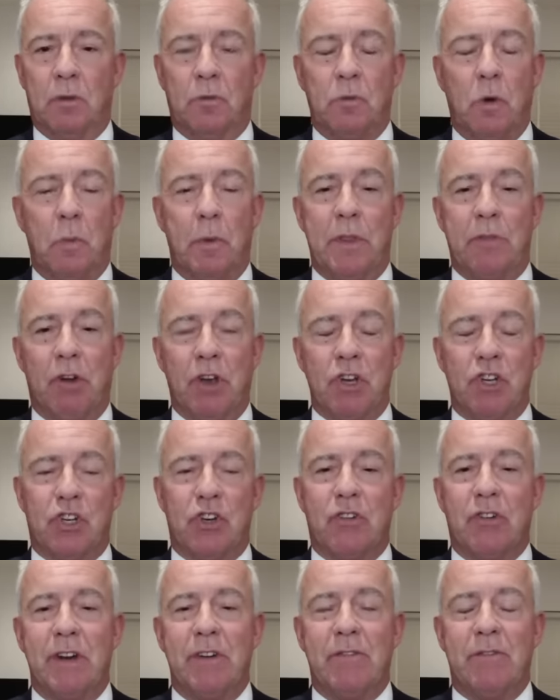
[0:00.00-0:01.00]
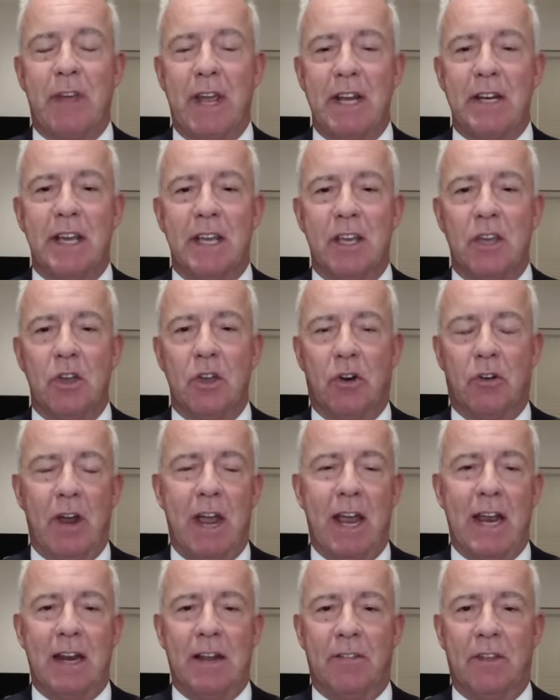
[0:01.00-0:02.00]
world, what with Russia invading
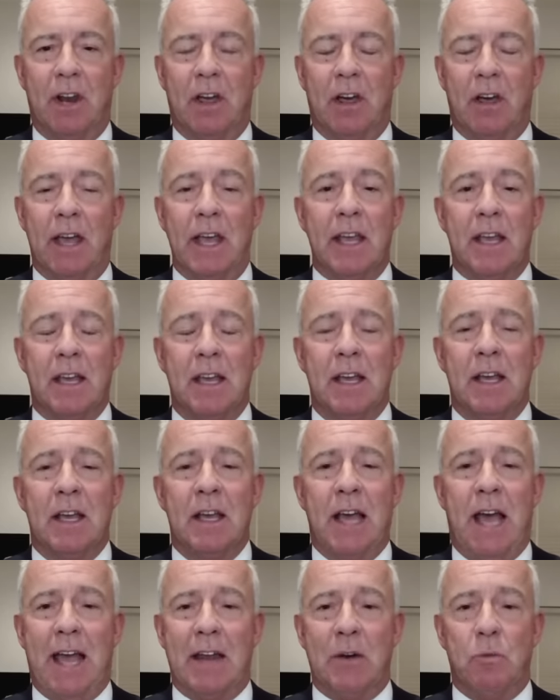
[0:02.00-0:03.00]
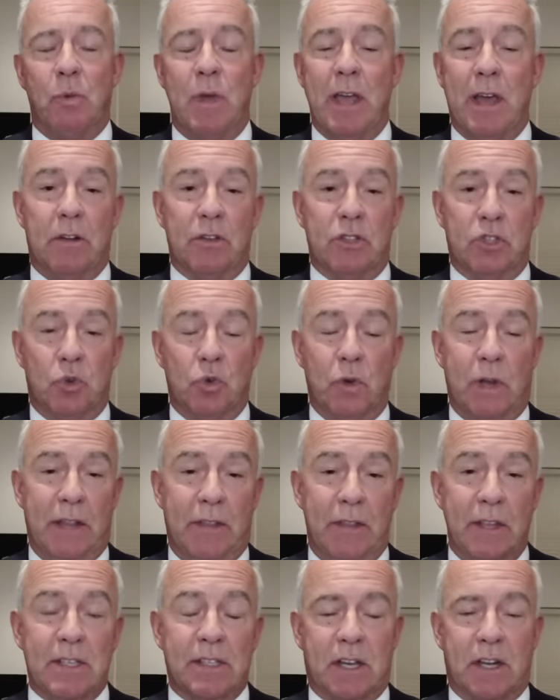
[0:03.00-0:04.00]
Ukraine and the like. And we are talking
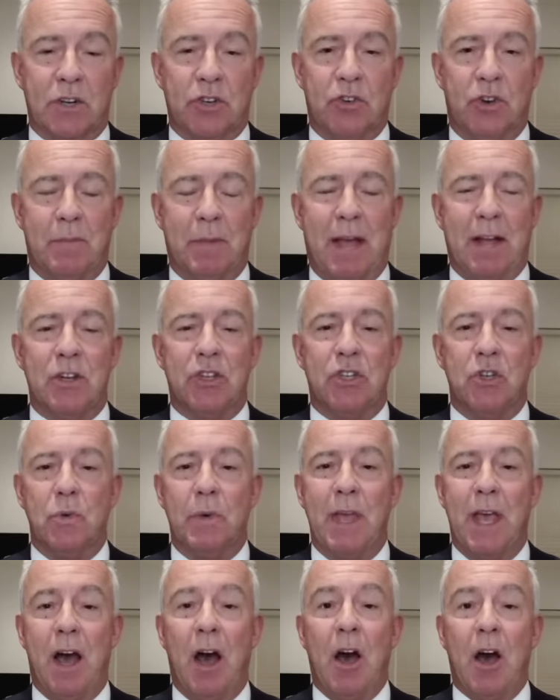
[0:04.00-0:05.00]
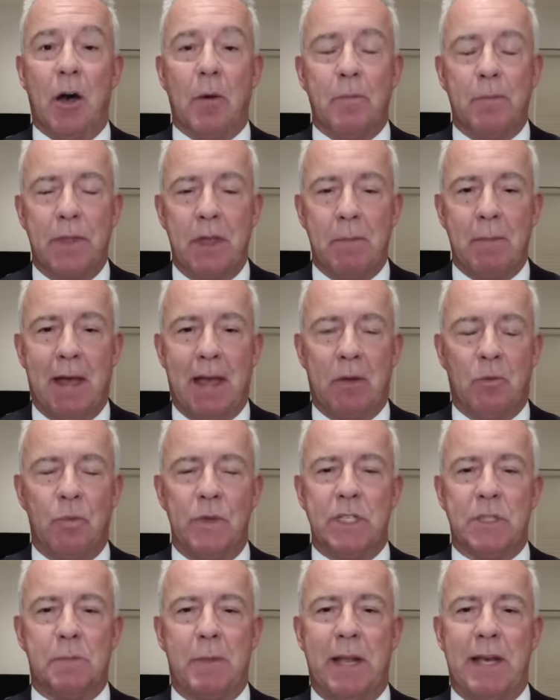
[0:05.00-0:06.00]
in this country about, do we up the amount
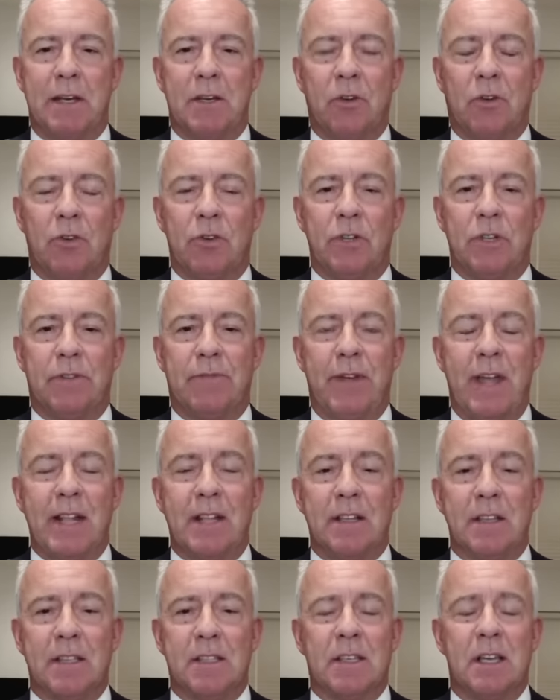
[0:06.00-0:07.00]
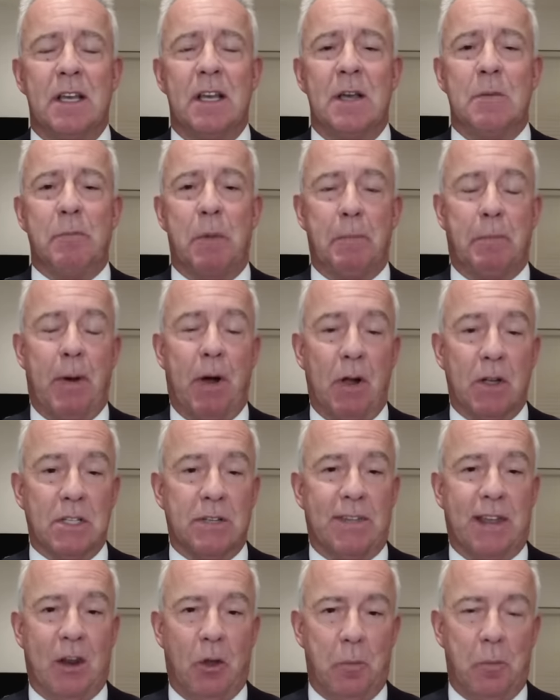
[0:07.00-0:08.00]
we spend on defence? But part
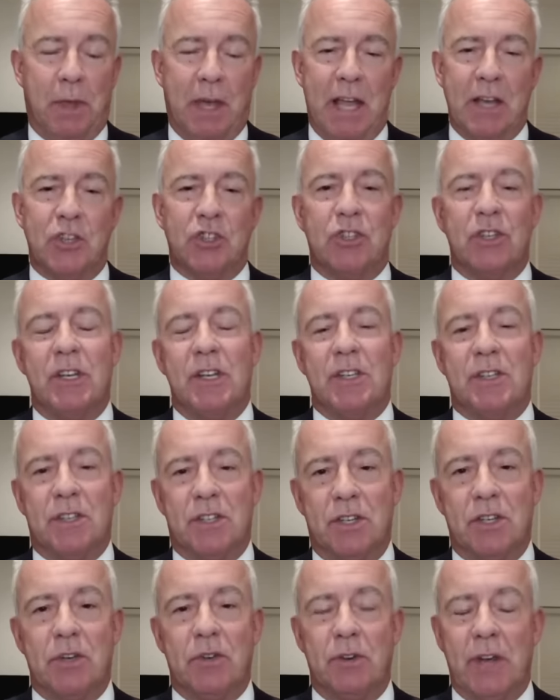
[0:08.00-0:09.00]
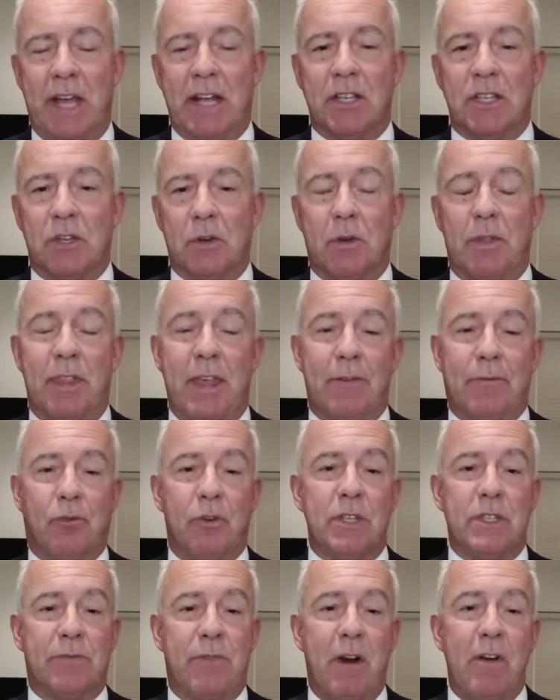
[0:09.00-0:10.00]
of that obligation is to NATO. And
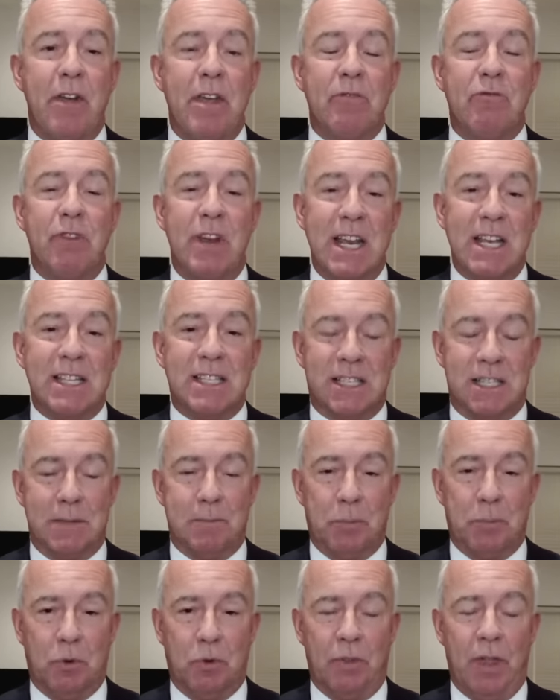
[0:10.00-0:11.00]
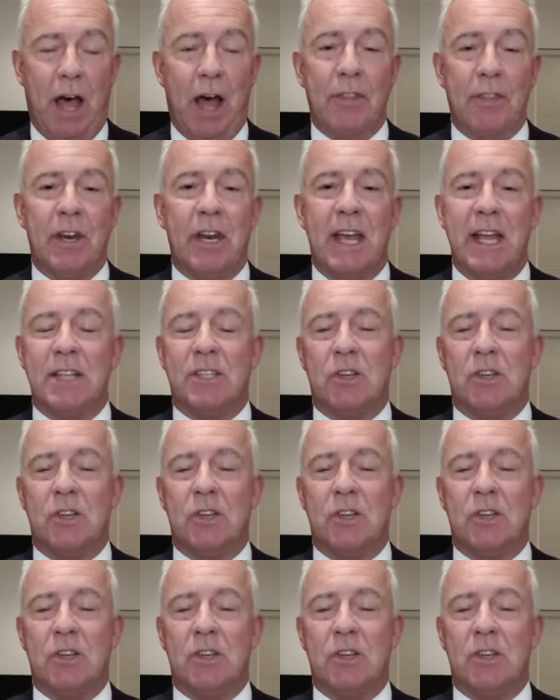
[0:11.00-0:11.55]
therefore, it's very reasonable that other